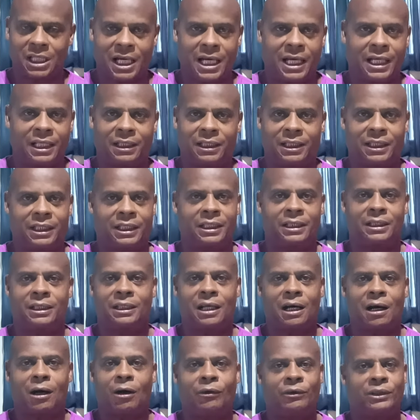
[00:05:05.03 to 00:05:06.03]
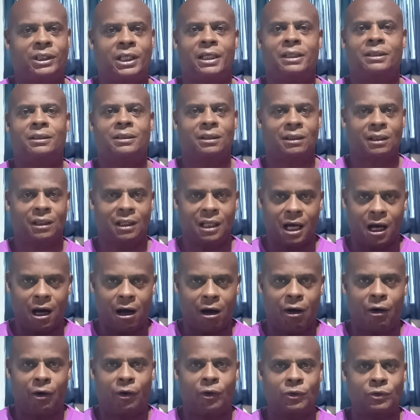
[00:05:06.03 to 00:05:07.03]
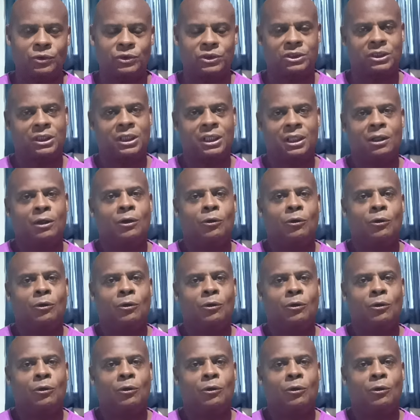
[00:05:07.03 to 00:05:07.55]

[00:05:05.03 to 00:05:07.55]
Thailand, and all that, the laws.